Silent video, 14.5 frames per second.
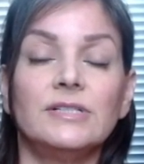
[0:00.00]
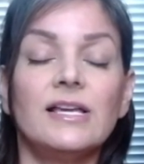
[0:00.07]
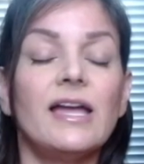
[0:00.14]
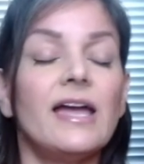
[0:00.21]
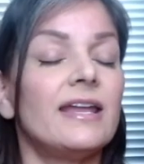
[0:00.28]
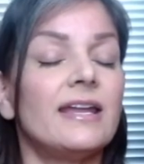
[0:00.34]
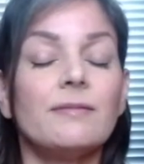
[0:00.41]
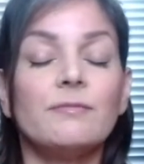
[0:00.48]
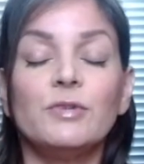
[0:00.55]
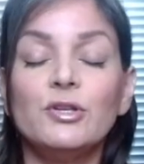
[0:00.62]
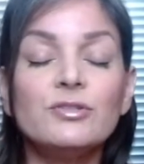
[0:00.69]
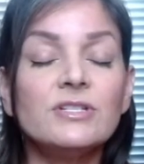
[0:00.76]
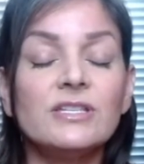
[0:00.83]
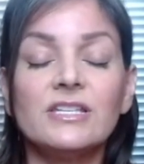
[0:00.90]
and I'm
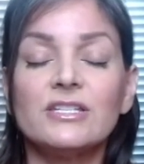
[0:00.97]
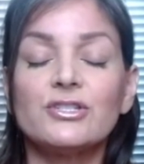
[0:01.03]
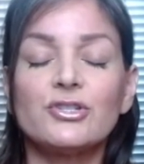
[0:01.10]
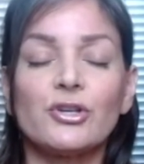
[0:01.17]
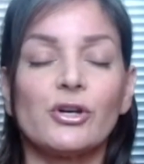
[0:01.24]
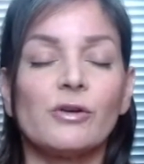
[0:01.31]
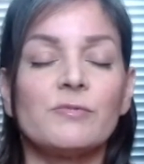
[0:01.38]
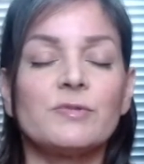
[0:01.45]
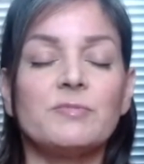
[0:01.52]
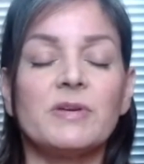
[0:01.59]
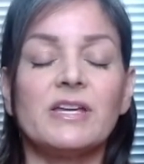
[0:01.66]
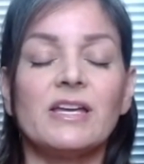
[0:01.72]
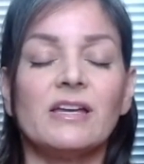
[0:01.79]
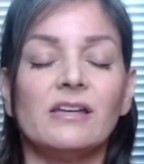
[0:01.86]
using these terms
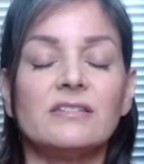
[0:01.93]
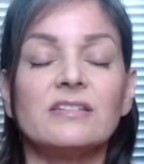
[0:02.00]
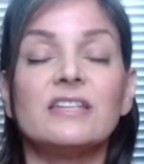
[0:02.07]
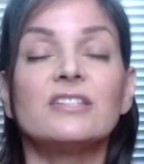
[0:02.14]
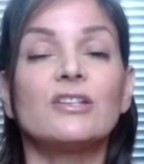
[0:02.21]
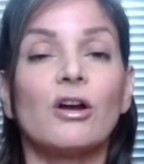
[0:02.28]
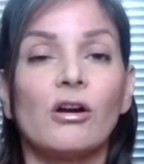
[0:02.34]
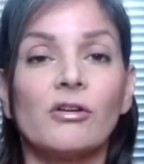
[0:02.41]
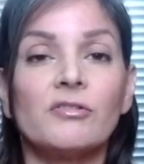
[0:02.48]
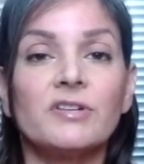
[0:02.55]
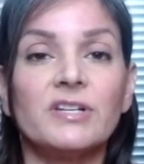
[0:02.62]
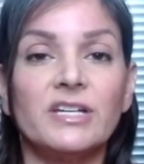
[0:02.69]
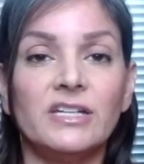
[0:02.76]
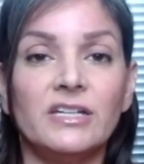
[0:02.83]
because it's
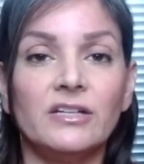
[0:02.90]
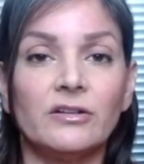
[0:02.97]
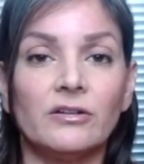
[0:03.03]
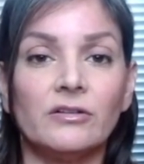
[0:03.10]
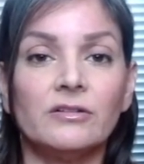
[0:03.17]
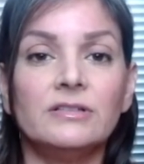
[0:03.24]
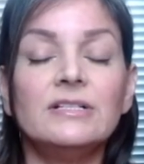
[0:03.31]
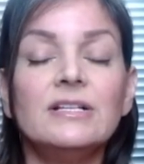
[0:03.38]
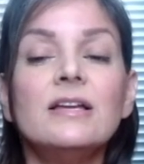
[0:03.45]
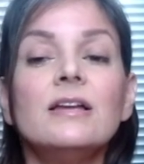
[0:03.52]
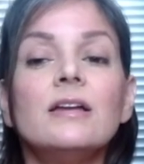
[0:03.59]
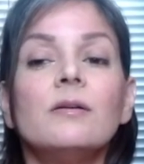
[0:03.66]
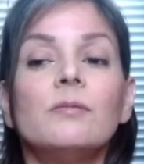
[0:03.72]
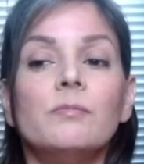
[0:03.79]
already here,
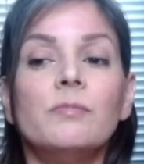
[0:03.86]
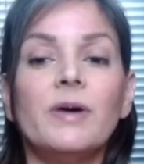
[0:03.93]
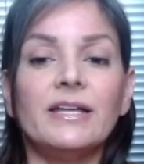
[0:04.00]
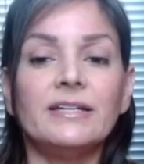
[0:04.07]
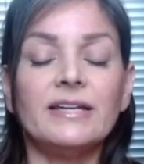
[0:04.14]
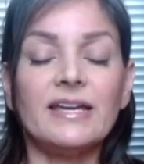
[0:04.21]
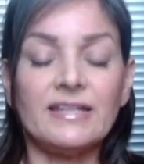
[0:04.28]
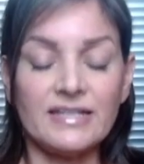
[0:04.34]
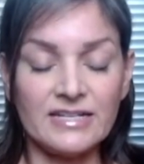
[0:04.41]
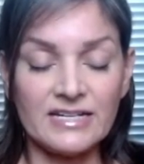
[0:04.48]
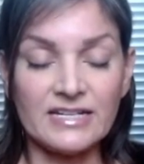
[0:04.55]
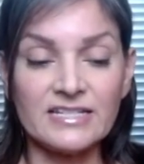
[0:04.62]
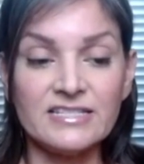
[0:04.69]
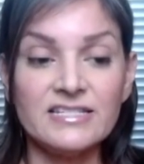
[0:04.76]
and it
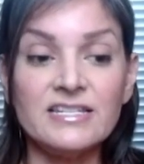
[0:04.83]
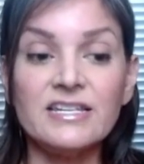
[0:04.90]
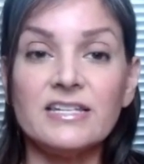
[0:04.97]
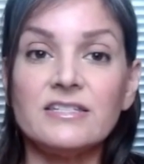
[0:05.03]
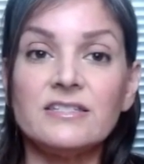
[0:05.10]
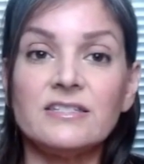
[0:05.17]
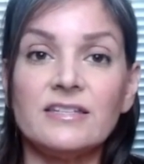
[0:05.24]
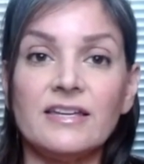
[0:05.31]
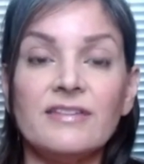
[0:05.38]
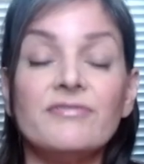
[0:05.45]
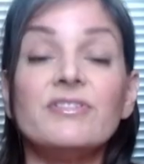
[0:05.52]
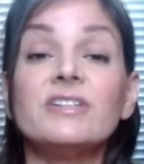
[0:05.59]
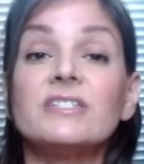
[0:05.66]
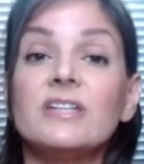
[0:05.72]
exists
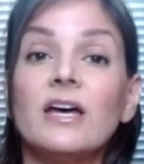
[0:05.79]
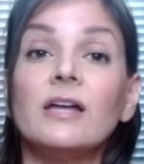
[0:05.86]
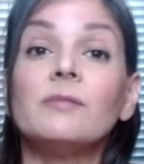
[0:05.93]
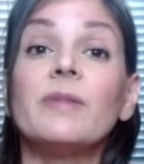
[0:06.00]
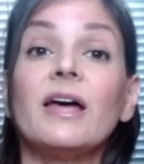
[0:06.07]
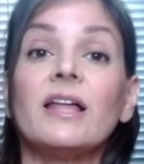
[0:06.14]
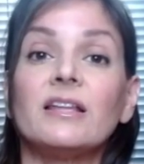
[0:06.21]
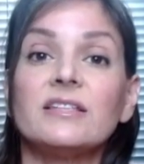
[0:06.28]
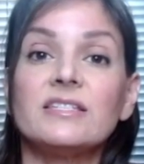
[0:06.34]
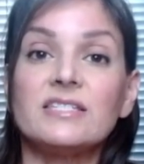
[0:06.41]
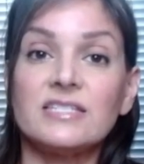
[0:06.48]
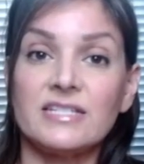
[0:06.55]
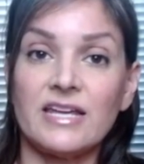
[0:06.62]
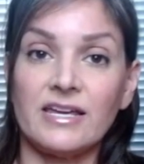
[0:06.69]
in this unbalanced
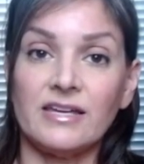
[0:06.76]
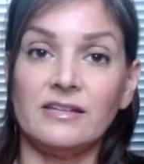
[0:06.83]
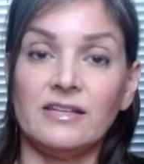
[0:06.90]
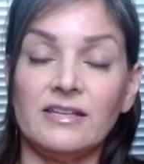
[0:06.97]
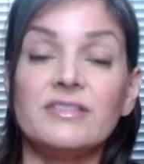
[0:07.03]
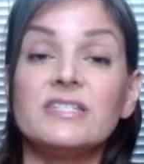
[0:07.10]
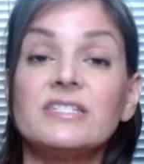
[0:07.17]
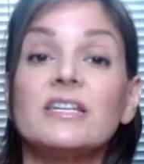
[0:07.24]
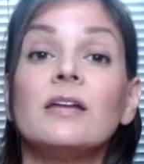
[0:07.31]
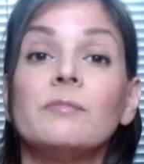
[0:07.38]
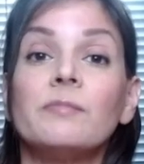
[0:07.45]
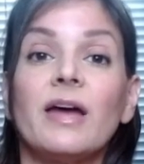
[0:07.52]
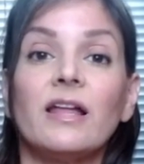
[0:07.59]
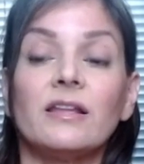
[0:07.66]
state, in this
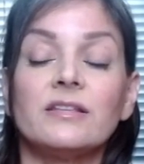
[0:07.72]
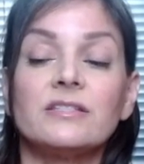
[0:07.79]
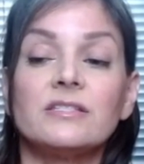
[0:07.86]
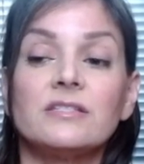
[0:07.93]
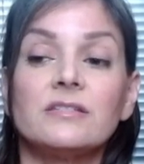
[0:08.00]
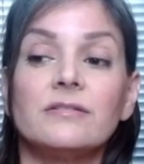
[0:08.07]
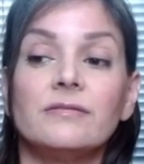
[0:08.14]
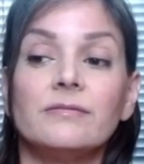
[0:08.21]
unbalanced